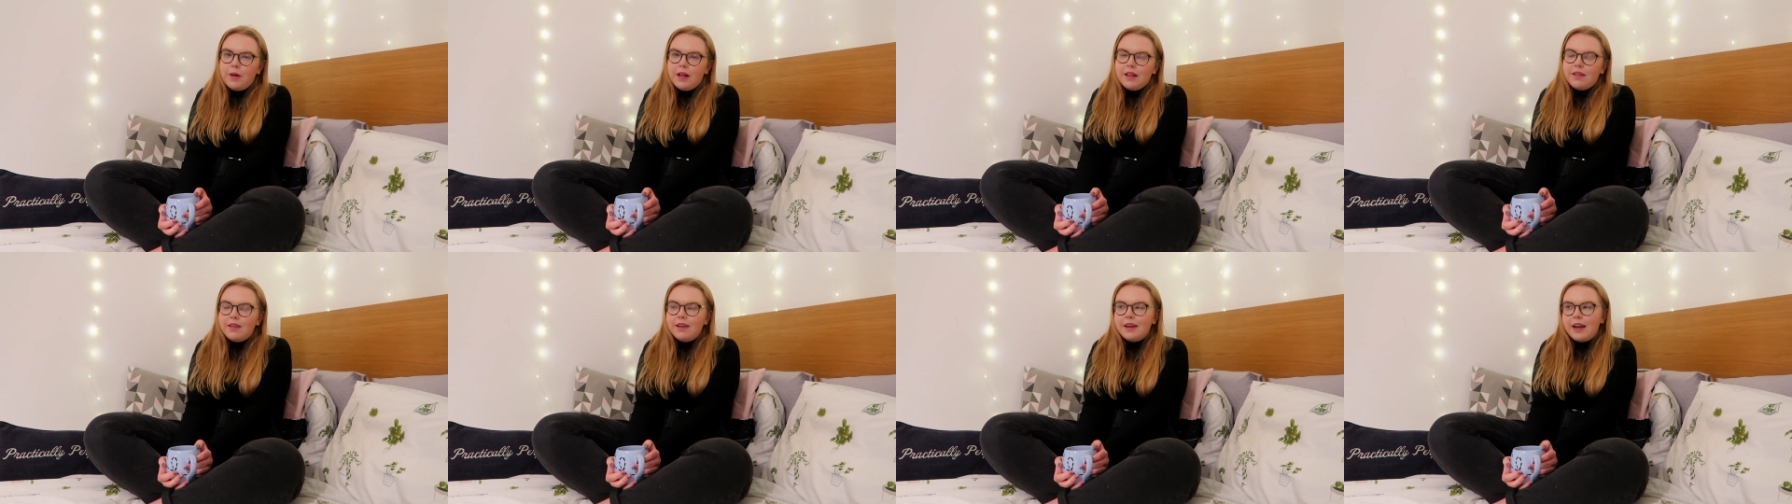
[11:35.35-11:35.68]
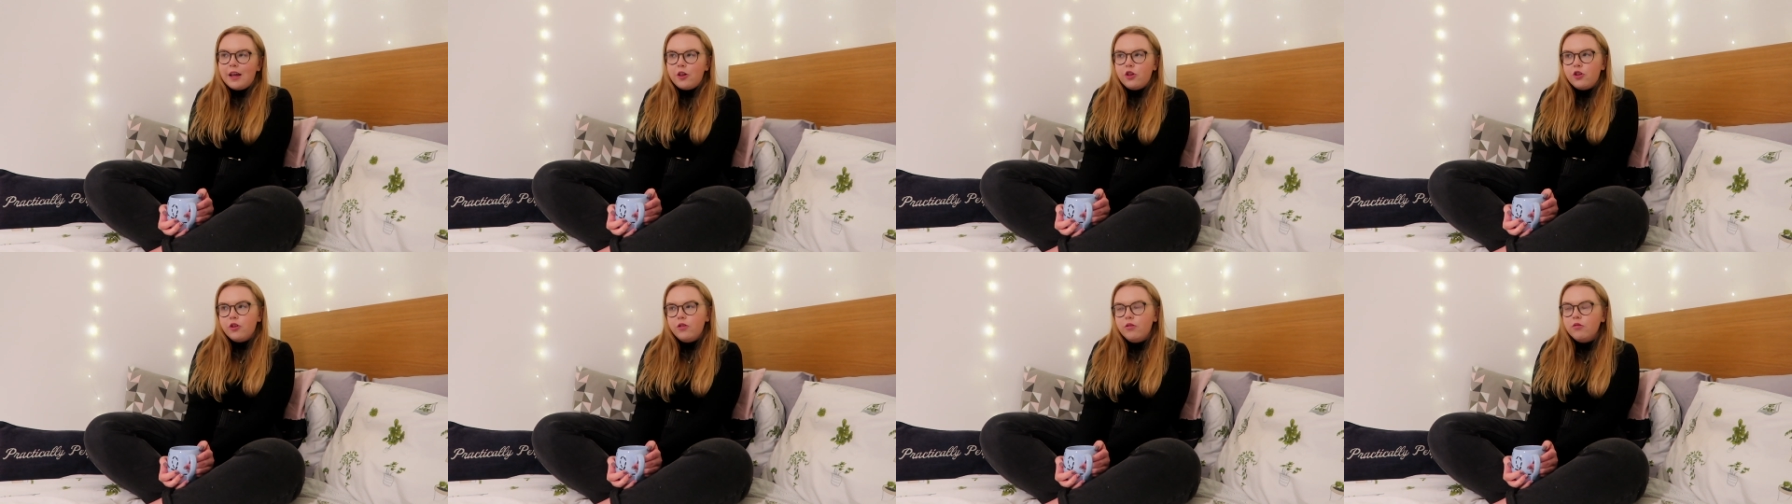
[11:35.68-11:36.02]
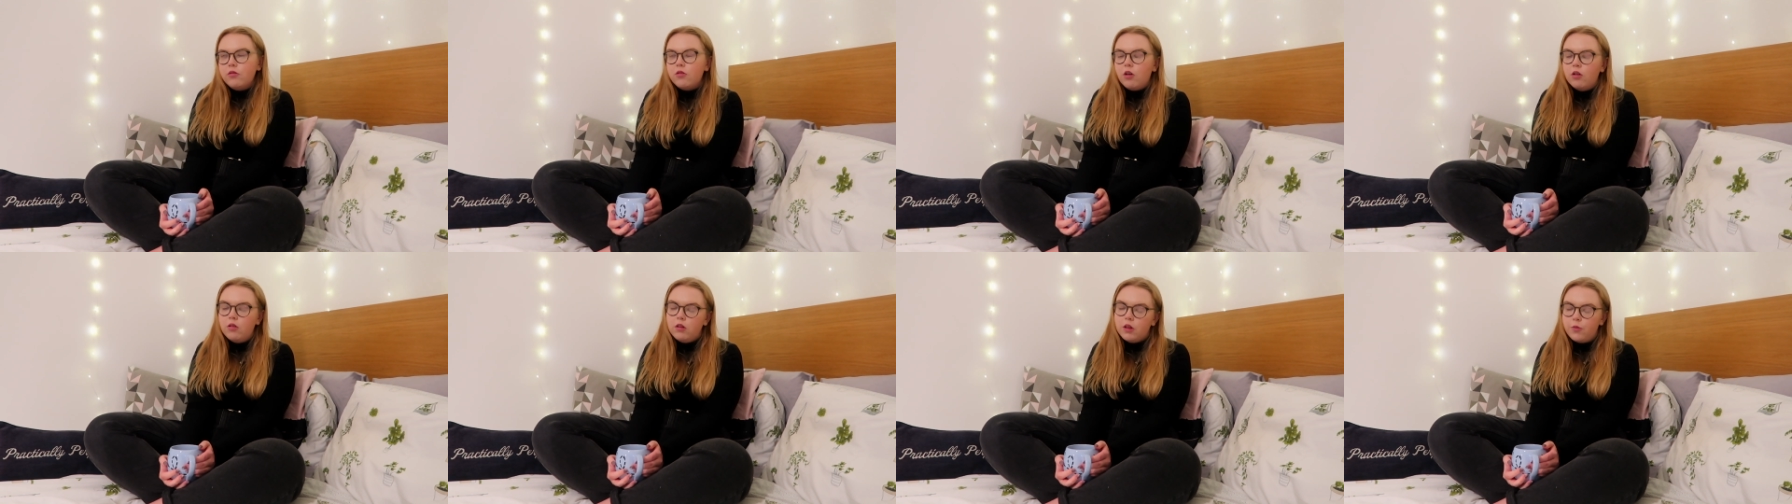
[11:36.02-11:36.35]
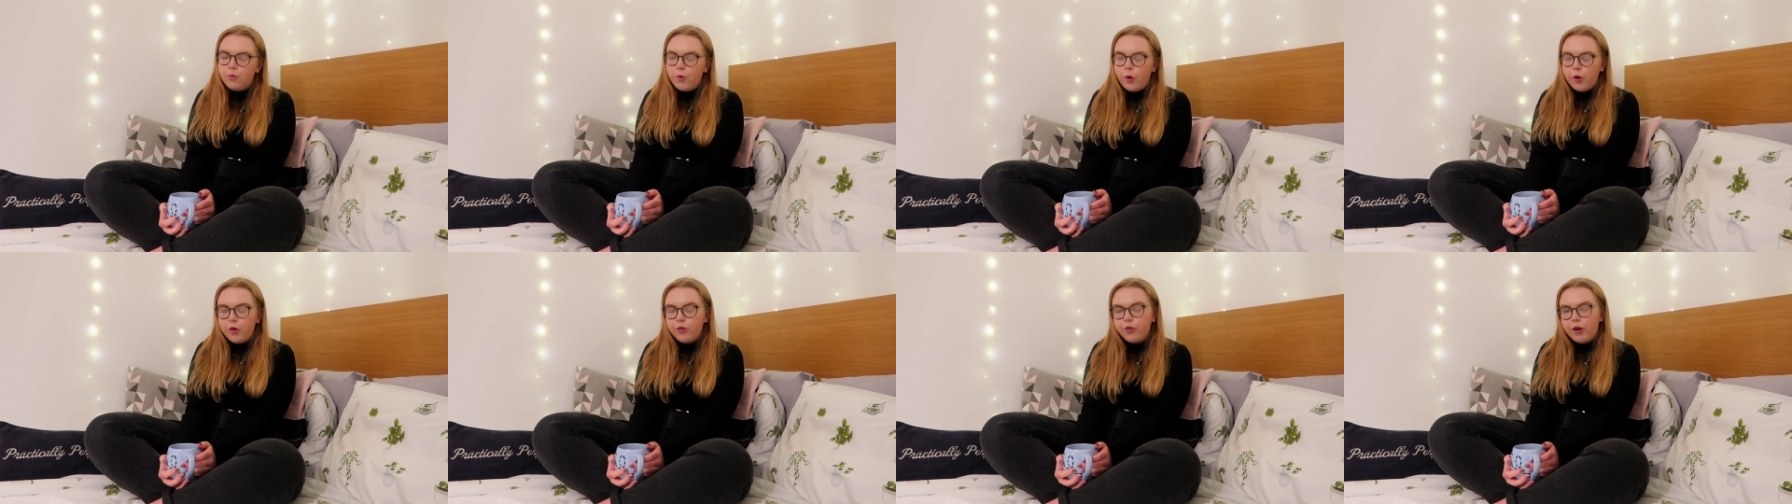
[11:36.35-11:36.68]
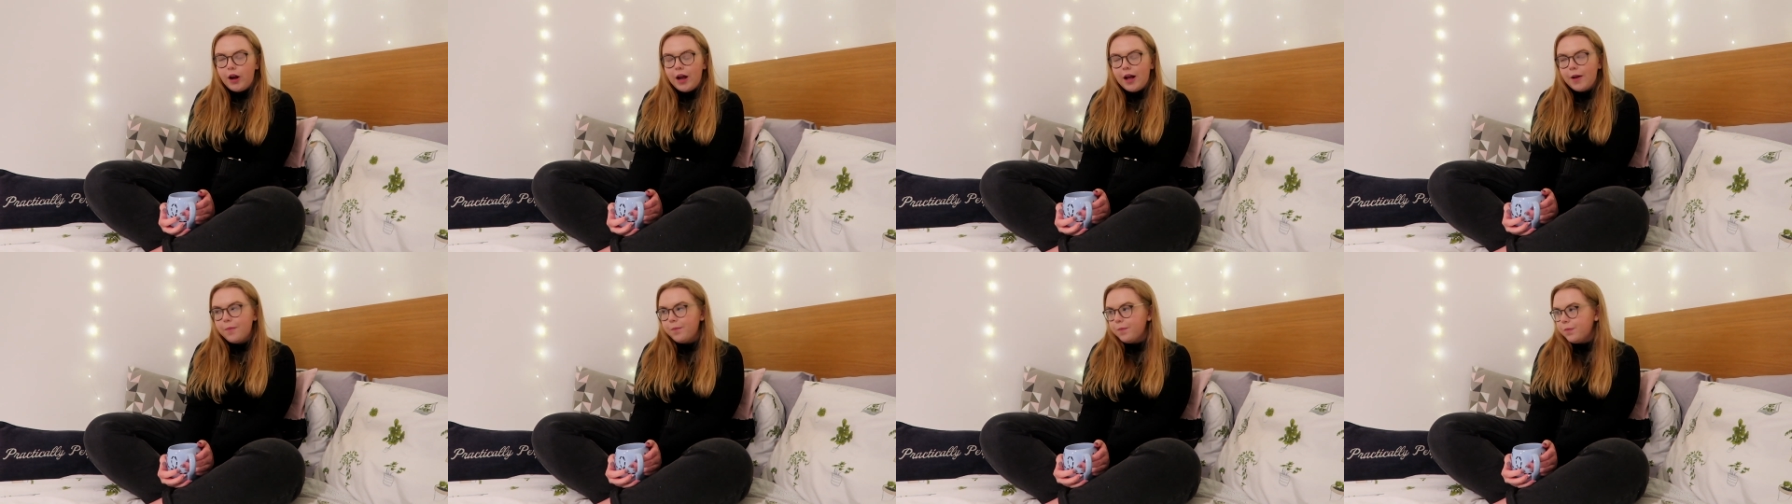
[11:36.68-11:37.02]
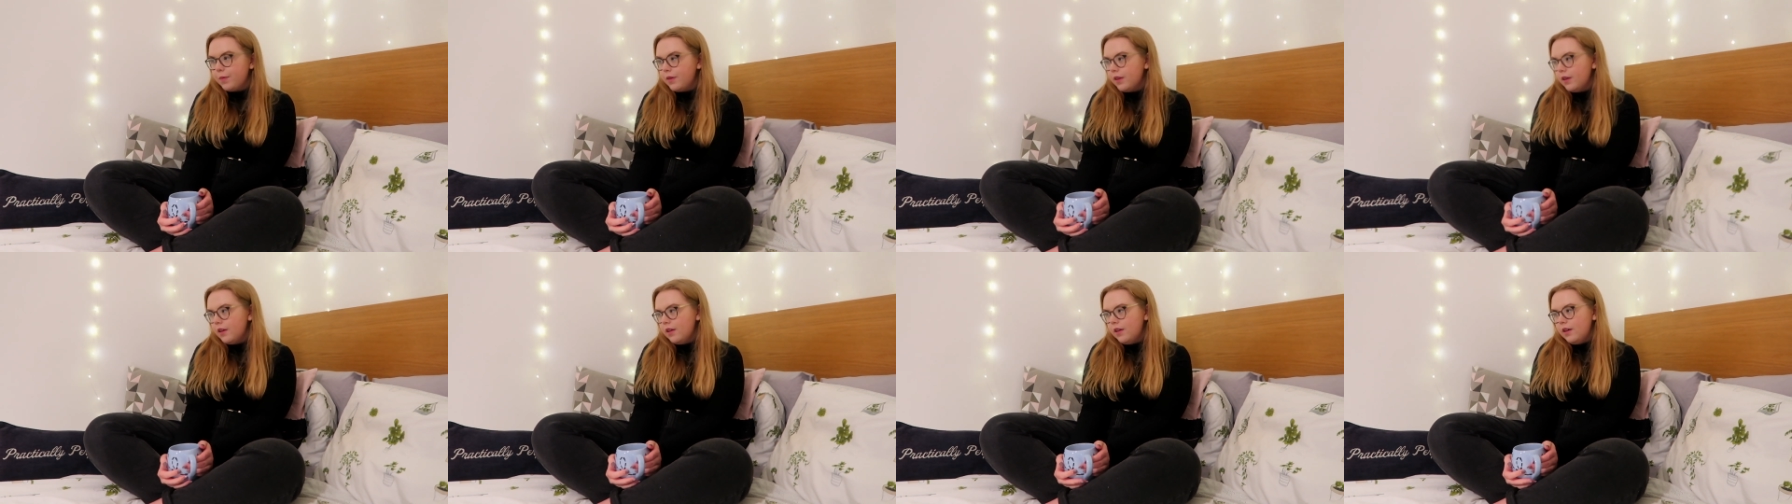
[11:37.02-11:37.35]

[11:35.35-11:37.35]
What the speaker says: international college program,